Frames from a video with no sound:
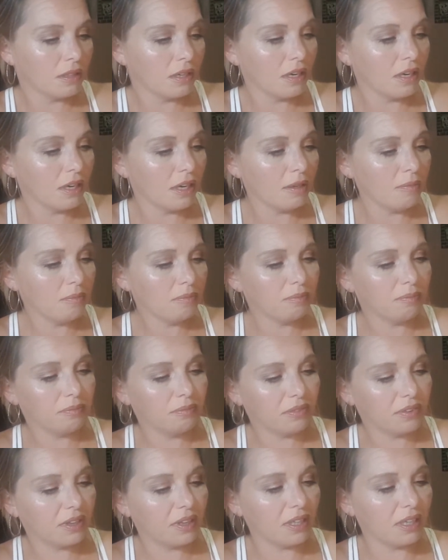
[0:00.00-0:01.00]
I'm
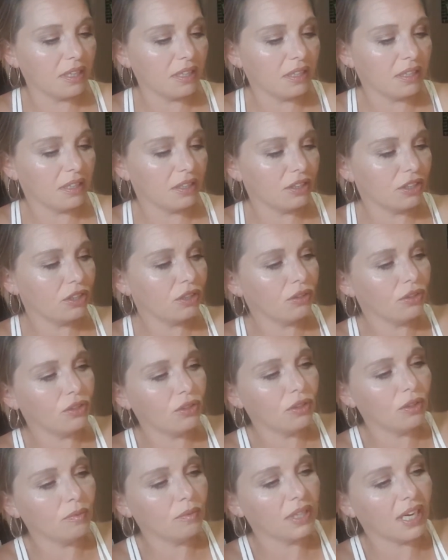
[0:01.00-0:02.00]
thinking. You know,
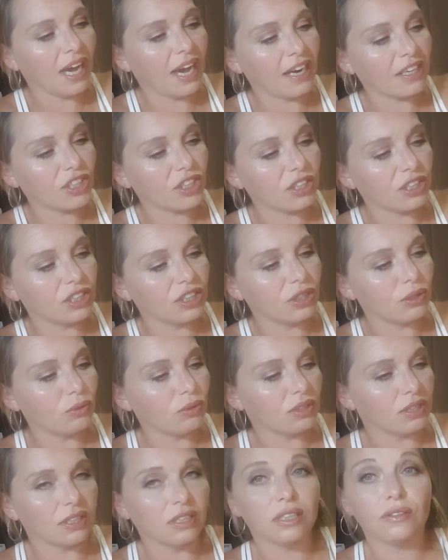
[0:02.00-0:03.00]
you can actually
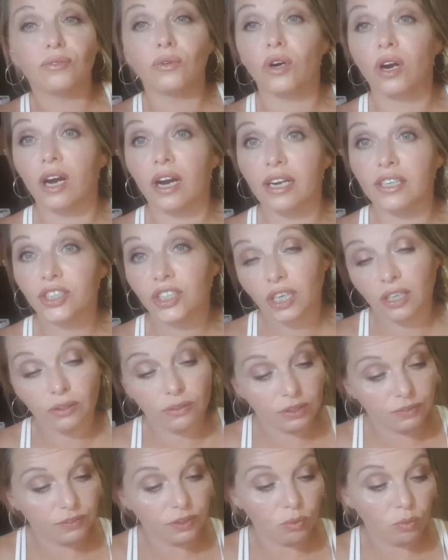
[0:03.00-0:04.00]
use these for
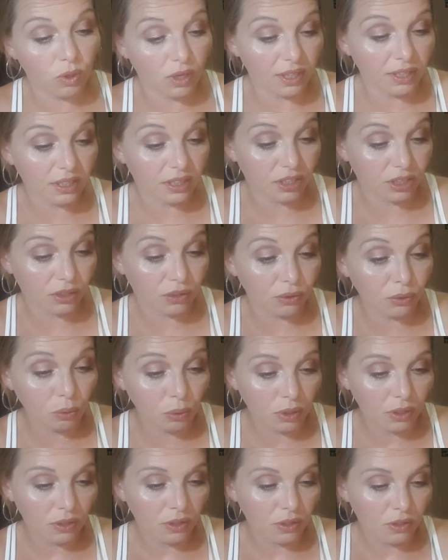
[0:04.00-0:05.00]
eyeshadows if you wanted to,
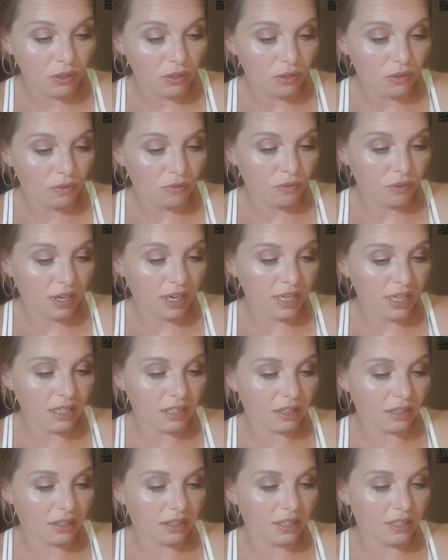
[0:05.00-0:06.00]

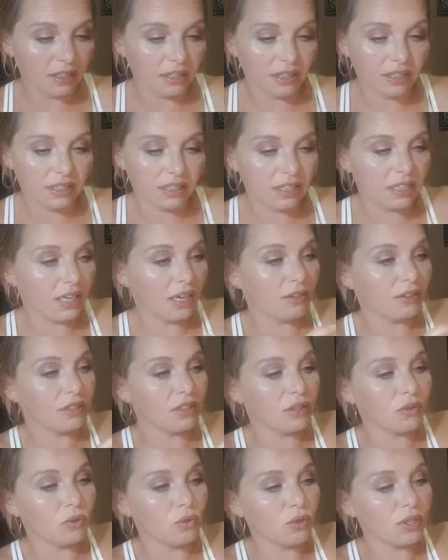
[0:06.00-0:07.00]
right? Like, let's see how
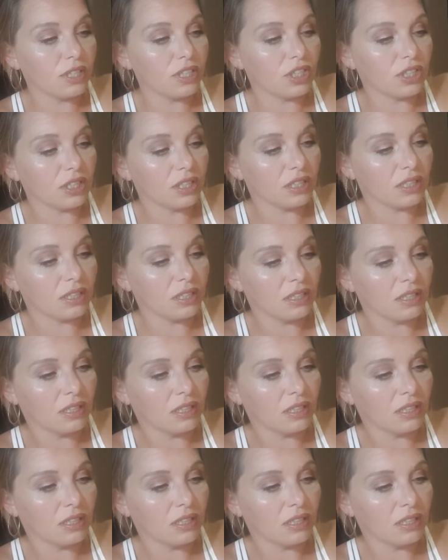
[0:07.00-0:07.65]
this orange is.